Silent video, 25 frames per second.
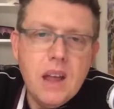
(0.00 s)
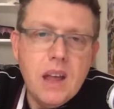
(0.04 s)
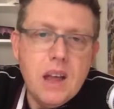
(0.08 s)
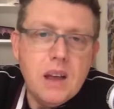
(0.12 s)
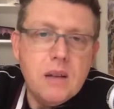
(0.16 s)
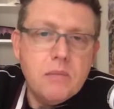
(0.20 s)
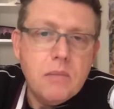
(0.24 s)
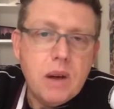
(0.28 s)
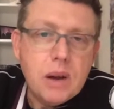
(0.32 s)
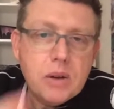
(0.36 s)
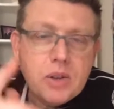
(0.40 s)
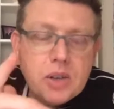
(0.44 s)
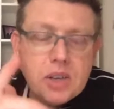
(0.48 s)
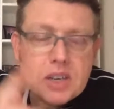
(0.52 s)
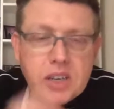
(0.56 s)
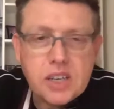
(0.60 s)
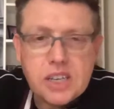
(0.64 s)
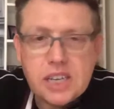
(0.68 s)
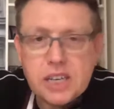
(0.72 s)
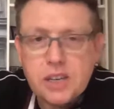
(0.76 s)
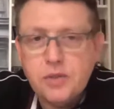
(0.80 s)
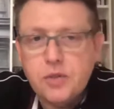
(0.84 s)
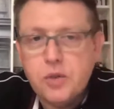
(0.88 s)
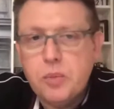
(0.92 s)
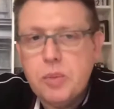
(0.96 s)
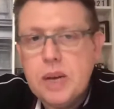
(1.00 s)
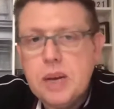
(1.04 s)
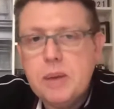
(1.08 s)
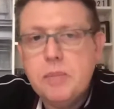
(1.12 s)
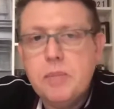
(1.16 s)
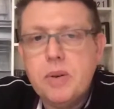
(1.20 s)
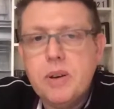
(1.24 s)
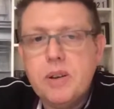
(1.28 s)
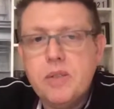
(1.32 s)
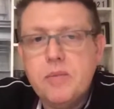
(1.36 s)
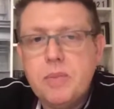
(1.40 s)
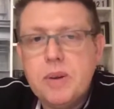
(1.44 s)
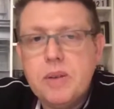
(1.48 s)
Most successful
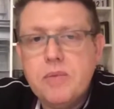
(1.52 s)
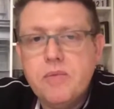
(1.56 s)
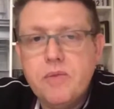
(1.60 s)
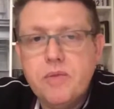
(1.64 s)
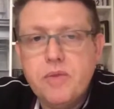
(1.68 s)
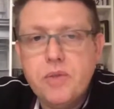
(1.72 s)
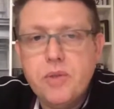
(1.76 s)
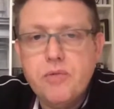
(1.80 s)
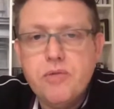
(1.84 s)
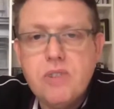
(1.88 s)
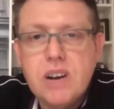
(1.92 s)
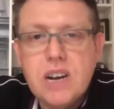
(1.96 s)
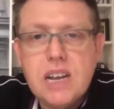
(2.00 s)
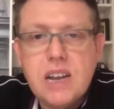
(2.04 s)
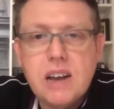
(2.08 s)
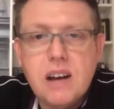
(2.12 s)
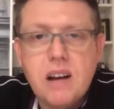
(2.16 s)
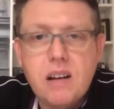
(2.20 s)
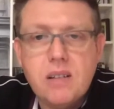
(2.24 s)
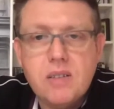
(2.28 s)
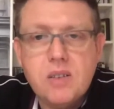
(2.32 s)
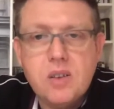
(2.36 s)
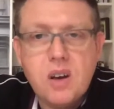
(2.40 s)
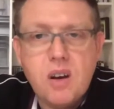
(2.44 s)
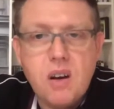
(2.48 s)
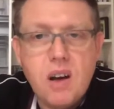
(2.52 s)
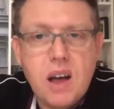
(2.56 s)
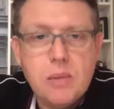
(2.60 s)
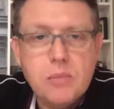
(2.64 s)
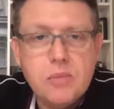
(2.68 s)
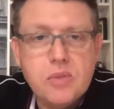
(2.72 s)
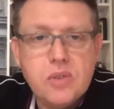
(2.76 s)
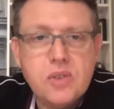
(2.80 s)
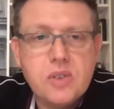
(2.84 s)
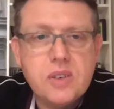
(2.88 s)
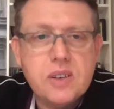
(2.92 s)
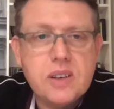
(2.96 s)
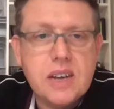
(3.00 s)
people have been through really hard
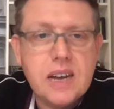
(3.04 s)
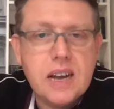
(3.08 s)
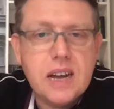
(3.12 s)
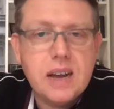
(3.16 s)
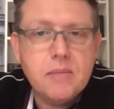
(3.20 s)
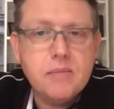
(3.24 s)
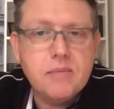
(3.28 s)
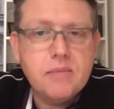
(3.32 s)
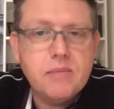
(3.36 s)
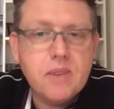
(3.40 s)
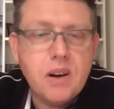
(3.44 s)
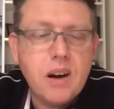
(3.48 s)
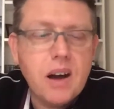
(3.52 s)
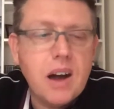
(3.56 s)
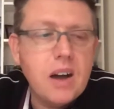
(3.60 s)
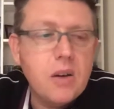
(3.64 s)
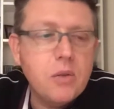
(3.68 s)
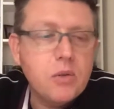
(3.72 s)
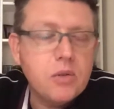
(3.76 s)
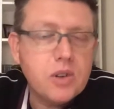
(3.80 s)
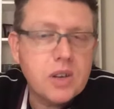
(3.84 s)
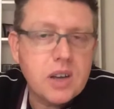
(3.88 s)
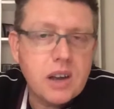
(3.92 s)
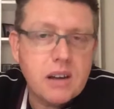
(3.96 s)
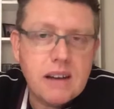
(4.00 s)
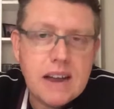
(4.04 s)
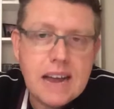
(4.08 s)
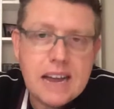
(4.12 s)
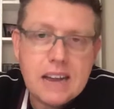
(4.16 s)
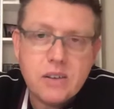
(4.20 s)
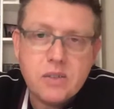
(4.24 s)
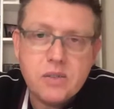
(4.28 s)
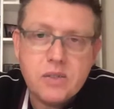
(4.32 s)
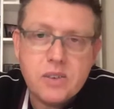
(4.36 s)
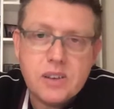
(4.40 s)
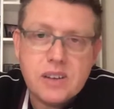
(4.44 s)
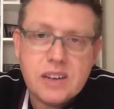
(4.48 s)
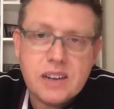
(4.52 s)
times. I also
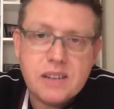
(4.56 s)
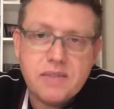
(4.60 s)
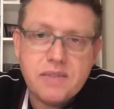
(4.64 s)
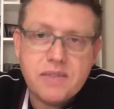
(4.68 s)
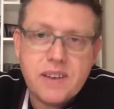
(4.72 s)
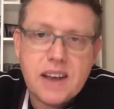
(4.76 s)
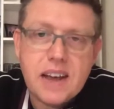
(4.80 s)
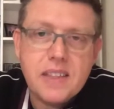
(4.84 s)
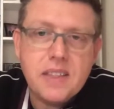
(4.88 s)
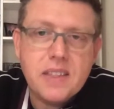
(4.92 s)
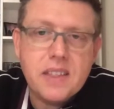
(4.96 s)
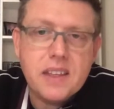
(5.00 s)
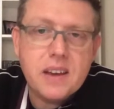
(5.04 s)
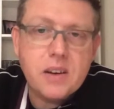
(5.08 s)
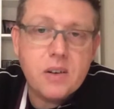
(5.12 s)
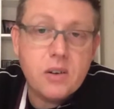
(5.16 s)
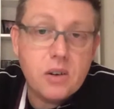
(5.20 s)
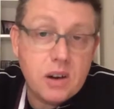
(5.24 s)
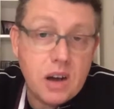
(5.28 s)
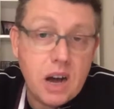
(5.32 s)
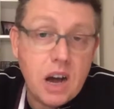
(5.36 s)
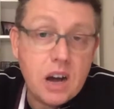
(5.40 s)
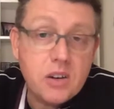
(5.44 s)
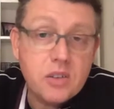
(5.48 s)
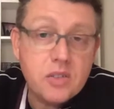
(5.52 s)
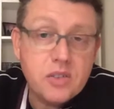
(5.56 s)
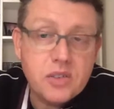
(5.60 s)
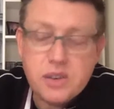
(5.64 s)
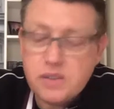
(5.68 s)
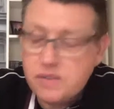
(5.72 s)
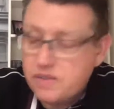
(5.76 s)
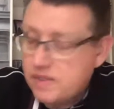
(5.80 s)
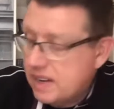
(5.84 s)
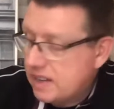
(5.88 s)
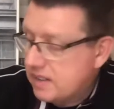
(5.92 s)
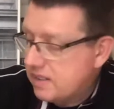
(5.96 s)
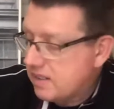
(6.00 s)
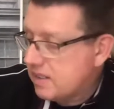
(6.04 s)
hung on to the fact at
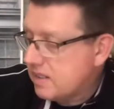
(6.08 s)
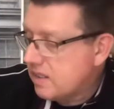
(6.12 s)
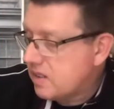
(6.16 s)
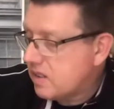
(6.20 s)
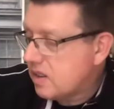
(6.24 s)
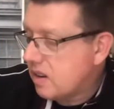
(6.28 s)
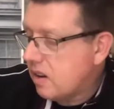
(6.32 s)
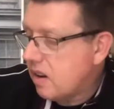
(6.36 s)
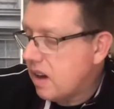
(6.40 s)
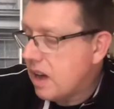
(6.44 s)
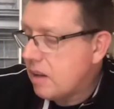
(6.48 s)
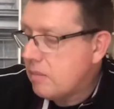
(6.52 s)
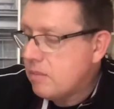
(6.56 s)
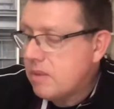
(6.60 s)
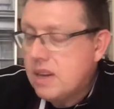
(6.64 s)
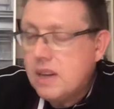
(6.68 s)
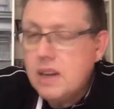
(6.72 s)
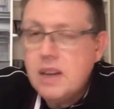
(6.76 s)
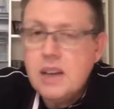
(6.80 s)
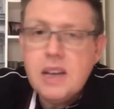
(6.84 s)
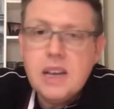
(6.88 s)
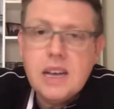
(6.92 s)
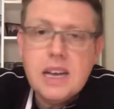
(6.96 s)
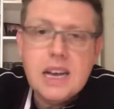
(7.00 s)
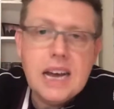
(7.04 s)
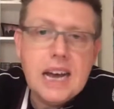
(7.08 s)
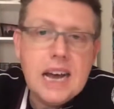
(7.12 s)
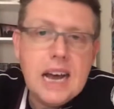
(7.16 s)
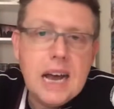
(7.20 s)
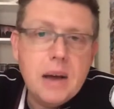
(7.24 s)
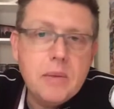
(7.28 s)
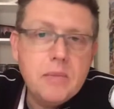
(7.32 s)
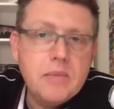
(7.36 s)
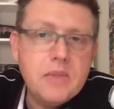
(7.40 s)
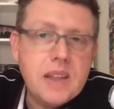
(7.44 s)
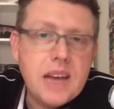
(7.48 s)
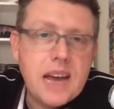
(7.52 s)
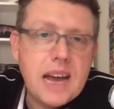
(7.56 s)
the time
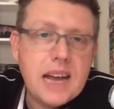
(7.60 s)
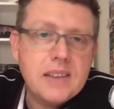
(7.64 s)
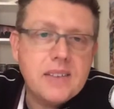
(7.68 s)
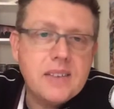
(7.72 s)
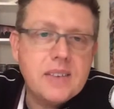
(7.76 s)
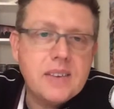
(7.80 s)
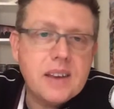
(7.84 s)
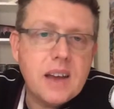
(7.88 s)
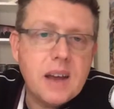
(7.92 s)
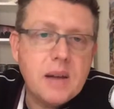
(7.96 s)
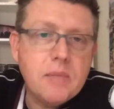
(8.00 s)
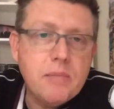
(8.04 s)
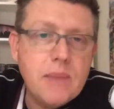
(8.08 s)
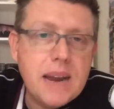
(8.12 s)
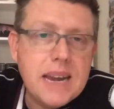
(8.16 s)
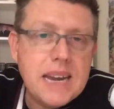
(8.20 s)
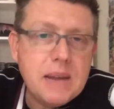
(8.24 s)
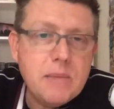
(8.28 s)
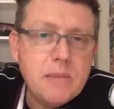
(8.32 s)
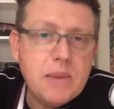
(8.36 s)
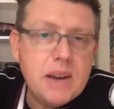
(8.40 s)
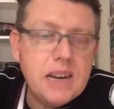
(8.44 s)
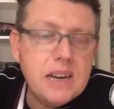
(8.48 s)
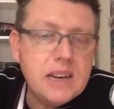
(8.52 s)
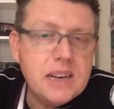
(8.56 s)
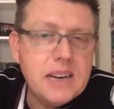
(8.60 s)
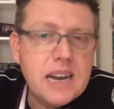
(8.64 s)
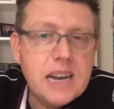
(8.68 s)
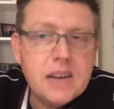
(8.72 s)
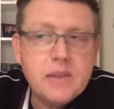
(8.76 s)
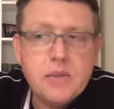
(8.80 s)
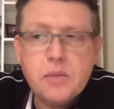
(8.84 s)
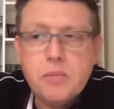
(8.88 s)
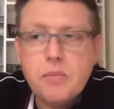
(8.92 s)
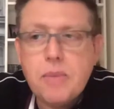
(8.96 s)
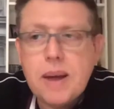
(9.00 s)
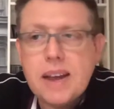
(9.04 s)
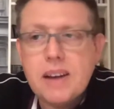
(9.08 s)
that many
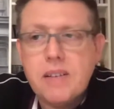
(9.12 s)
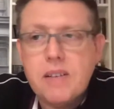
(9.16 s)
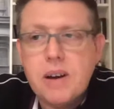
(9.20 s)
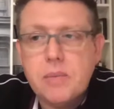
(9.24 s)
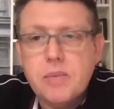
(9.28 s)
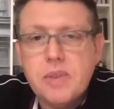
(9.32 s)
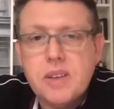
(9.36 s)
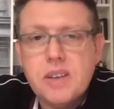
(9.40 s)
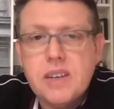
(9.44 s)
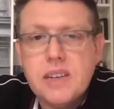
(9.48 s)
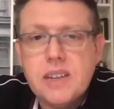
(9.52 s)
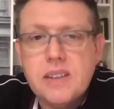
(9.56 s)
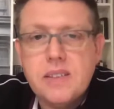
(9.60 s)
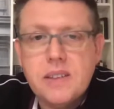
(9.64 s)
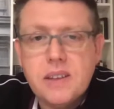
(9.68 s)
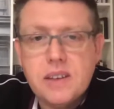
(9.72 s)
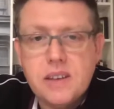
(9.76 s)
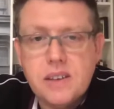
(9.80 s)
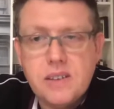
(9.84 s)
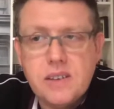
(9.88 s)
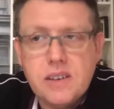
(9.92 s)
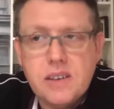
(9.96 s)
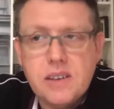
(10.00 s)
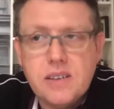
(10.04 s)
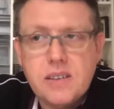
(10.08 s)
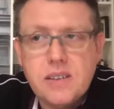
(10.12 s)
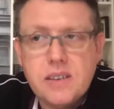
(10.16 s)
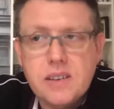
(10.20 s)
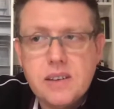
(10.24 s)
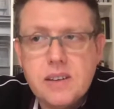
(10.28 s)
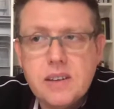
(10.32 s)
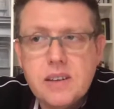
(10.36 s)
millionaires were bankrupt in their 30s.